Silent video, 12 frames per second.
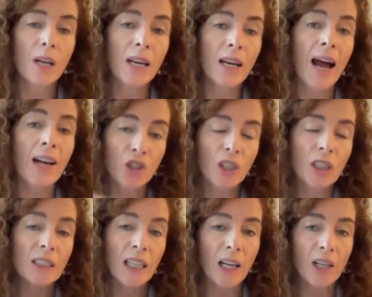
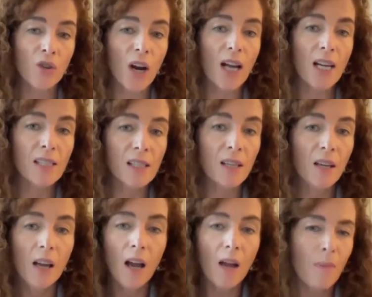nationally address.
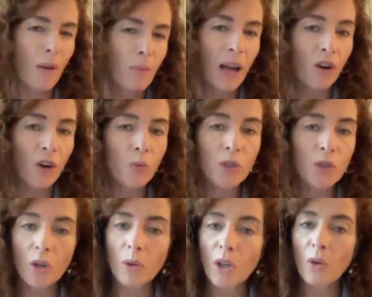Maybe Erin, we'll
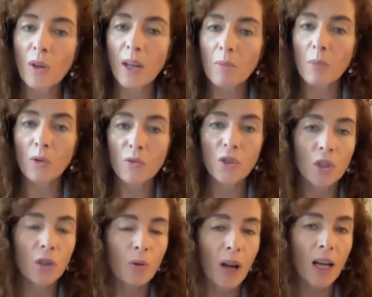start with you and then move
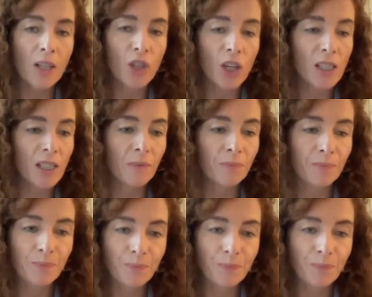to Justin.